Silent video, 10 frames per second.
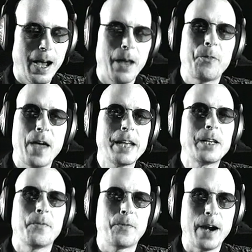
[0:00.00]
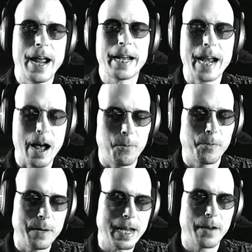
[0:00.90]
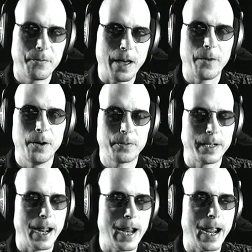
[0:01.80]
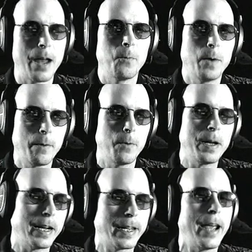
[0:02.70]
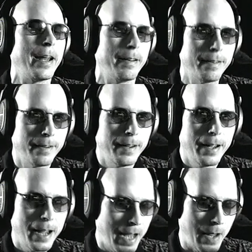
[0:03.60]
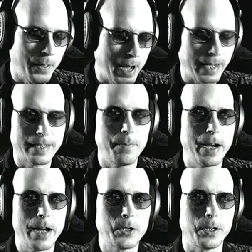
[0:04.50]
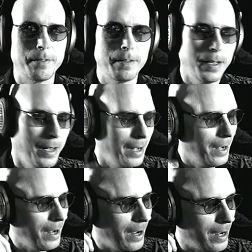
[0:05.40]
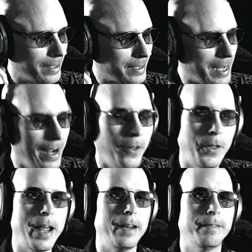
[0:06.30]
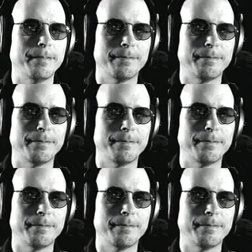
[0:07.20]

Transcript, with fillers: uh, thank you for hanging out with me and Featherhoof today, and we will meet again in the next elimination. Until then.